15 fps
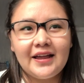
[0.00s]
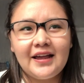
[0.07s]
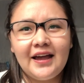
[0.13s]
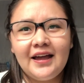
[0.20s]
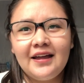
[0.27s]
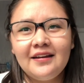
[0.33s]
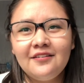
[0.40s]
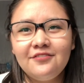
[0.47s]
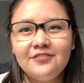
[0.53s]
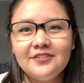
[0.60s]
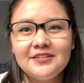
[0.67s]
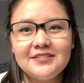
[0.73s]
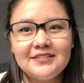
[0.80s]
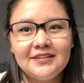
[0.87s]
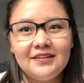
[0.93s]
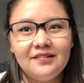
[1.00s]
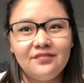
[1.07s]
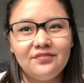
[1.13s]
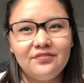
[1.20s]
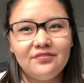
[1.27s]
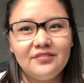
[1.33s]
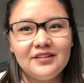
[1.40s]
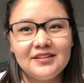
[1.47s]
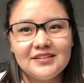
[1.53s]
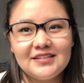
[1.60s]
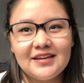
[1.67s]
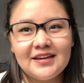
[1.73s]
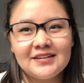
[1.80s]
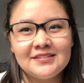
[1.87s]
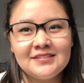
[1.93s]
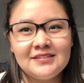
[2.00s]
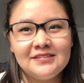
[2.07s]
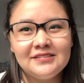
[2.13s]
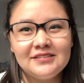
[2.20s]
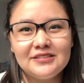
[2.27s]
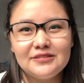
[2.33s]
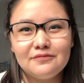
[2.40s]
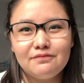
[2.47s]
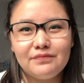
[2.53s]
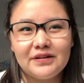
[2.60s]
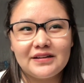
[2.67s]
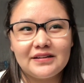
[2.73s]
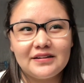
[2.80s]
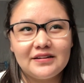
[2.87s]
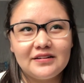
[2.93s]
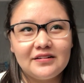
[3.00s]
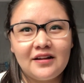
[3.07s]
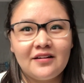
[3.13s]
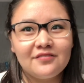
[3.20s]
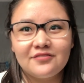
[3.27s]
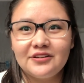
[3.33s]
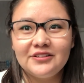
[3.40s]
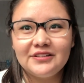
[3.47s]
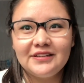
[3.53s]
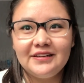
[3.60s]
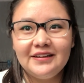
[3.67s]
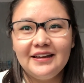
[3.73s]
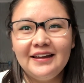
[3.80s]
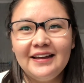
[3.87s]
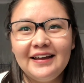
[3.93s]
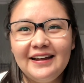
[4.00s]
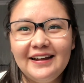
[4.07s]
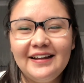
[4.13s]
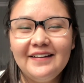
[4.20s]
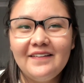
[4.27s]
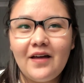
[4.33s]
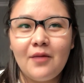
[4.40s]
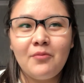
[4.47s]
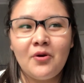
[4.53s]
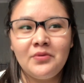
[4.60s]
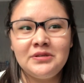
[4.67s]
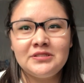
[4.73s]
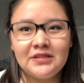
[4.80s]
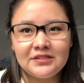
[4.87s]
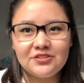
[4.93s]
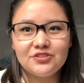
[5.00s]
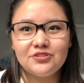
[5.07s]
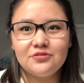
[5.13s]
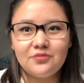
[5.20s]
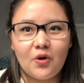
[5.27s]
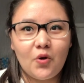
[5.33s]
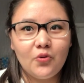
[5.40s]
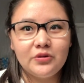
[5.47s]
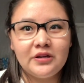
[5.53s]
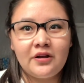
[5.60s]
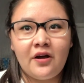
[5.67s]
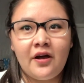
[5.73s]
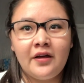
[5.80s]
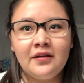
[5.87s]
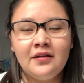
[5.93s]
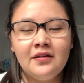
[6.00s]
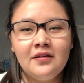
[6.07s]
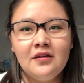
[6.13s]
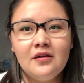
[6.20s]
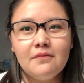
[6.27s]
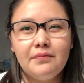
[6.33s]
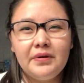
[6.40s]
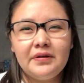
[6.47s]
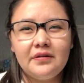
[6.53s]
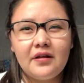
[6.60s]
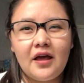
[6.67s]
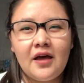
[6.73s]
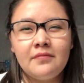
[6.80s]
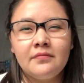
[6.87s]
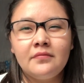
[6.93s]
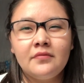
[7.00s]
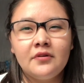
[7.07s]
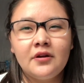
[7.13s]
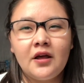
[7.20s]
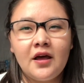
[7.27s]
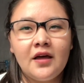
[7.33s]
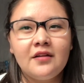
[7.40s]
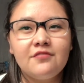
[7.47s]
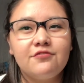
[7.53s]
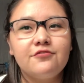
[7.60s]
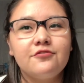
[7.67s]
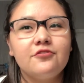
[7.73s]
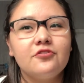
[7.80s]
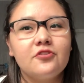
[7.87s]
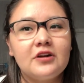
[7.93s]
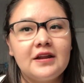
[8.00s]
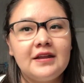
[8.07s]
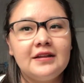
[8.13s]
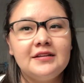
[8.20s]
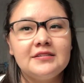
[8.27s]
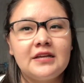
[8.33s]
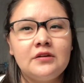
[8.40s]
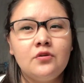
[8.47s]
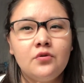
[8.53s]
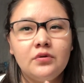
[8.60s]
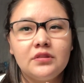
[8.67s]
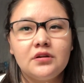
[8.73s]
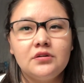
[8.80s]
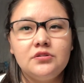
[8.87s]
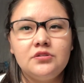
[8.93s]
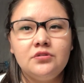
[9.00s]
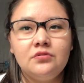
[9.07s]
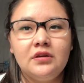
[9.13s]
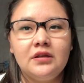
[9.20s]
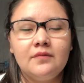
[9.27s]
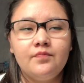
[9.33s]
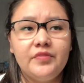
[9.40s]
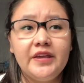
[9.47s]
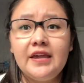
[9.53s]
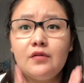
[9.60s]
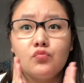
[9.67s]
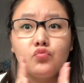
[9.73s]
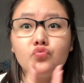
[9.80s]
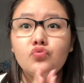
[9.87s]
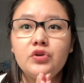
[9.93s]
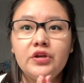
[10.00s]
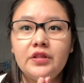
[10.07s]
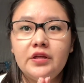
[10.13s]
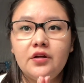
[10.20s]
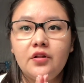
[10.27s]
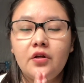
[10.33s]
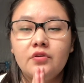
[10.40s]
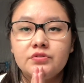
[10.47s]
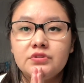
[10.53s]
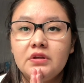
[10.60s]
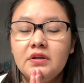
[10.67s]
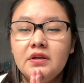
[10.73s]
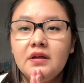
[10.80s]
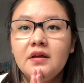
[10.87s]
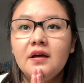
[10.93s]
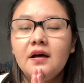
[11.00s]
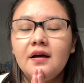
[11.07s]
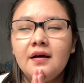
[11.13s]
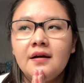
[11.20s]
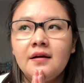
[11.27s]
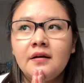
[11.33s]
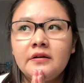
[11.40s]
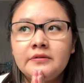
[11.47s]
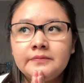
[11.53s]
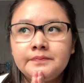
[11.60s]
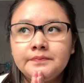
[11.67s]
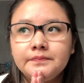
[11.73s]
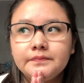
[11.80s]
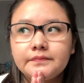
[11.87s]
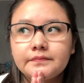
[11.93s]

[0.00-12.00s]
kind of feel safe in the taxis, but not really. I'm always like holding on, but I'm not afraid because I know what they're doing. They get really close. Last